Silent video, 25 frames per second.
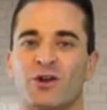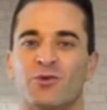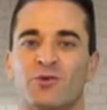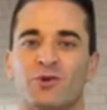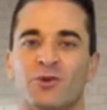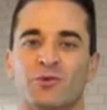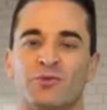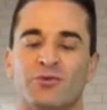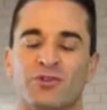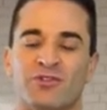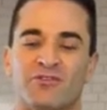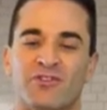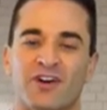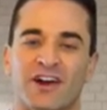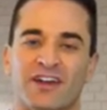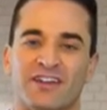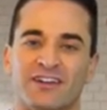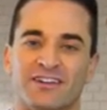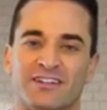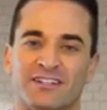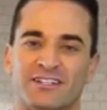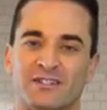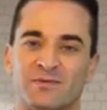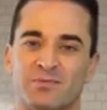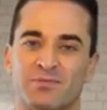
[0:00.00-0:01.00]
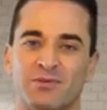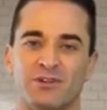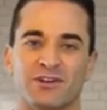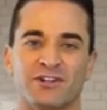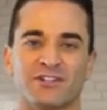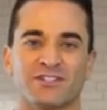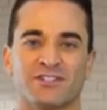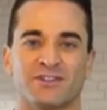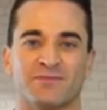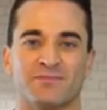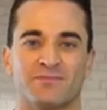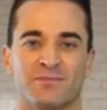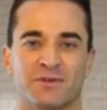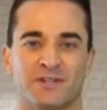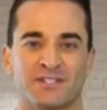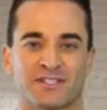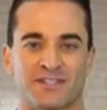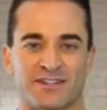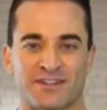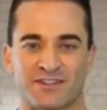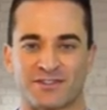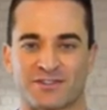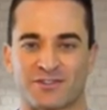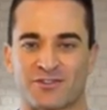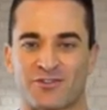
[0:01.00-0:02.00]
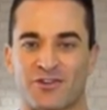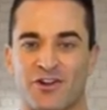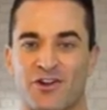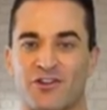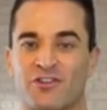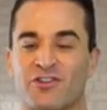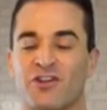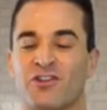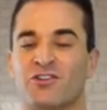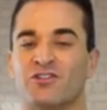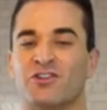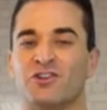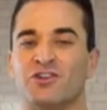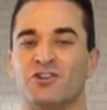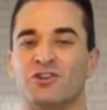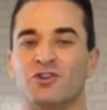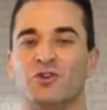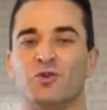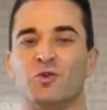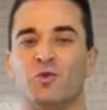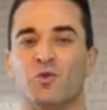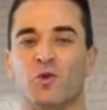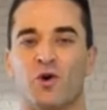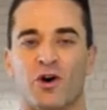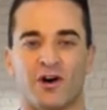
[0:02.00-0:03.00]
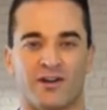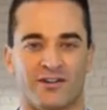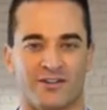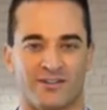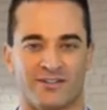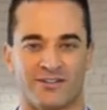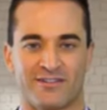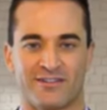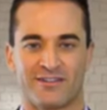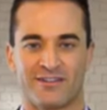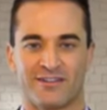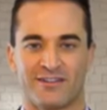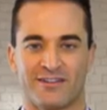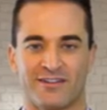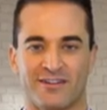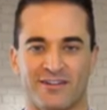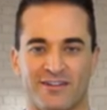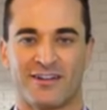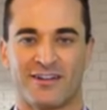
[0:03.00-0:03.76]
will provide the explosive business growth that you want.